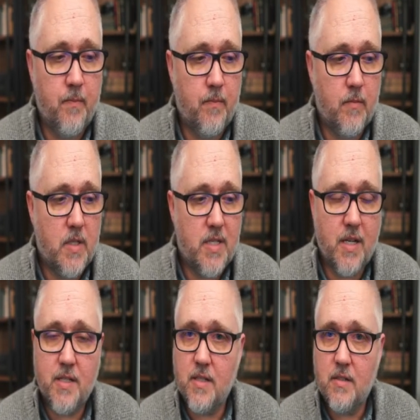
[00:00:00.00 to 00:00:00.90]

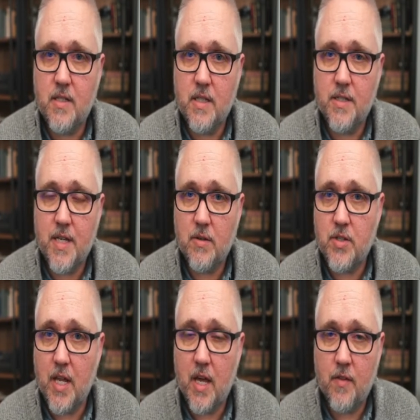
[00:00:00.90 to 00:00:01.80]
citizens in South
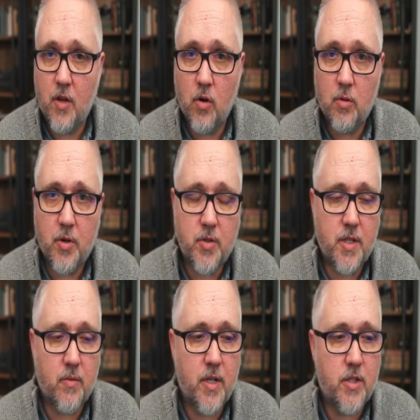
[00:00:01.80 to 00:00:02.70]
Sudan, the oil
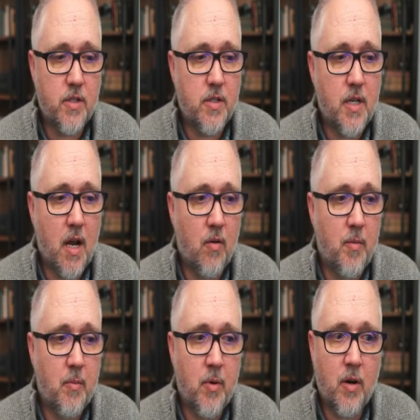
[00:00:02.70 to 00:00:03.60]
producing regions. I
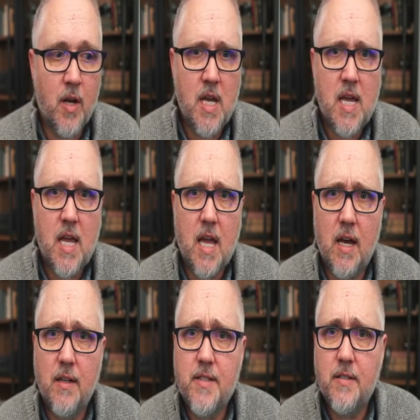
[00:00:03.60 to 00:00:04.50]
remember
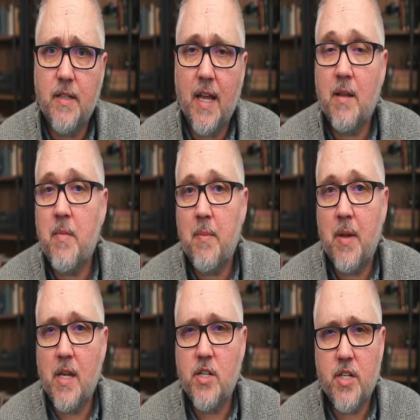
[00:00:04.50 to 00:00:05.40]
getting my
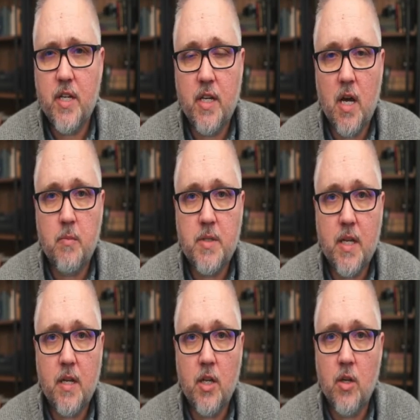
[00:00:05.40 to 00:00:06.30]
PhD in
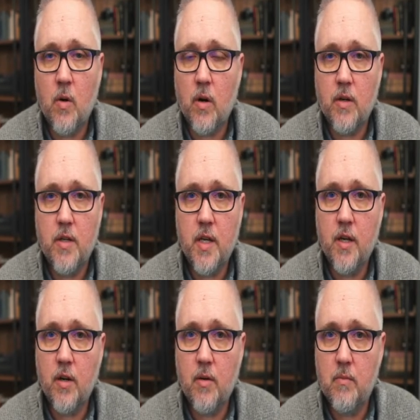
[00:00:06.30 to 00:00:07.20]
upstate New York
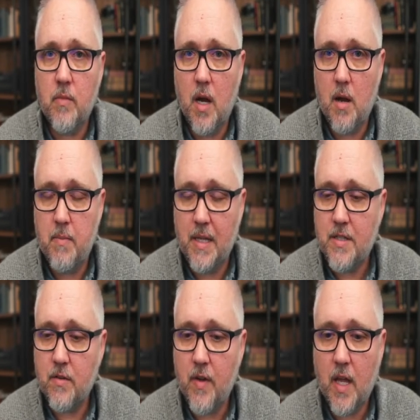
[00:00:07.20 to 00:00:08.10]
near
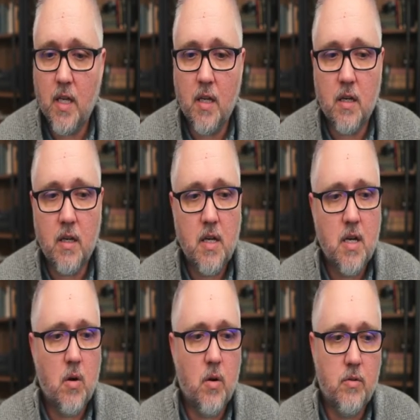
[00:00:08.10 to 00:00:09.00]
Pennsylvania,
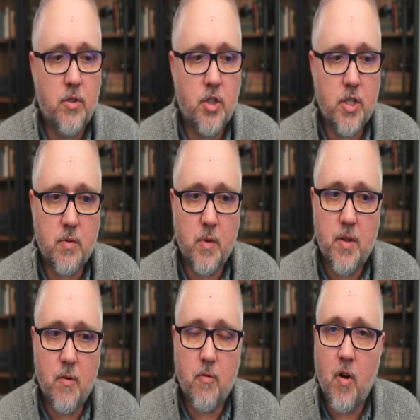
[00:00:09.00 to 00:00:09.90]
just when
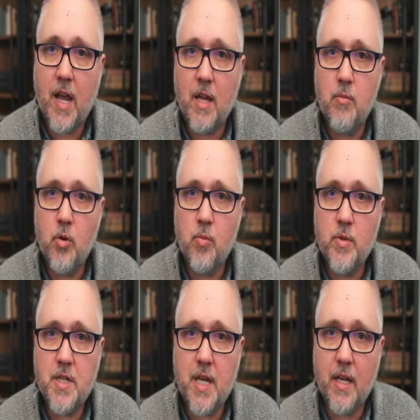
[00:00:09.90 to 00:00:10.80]
the fracking boom
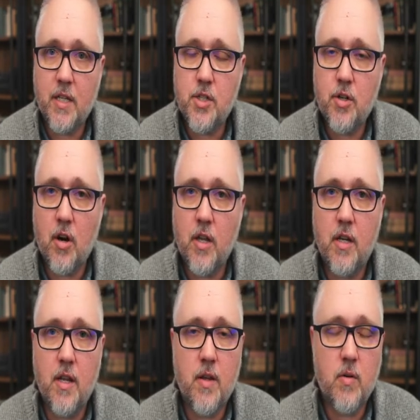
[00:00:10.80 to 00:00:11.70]
was getting started,
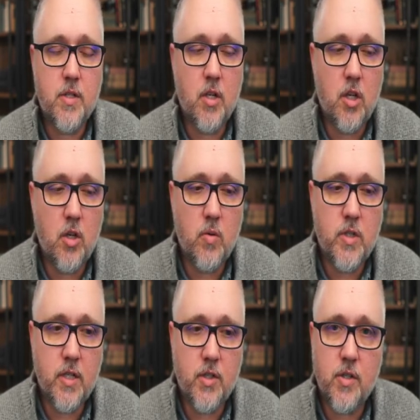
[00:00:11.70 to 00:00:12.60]
and there was a
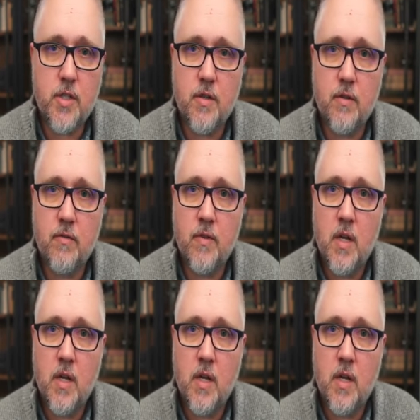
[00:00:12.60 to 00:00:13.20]
huge interest of